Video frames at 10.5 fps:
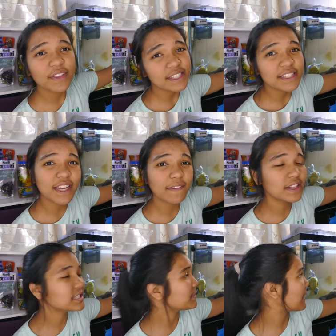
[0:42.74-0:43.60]
And this is
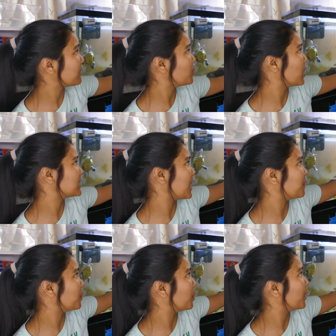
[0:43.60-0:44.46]
definitely something you have to watch
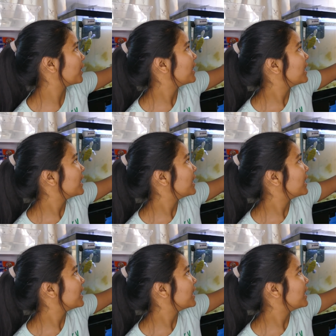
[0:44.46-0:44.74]
out for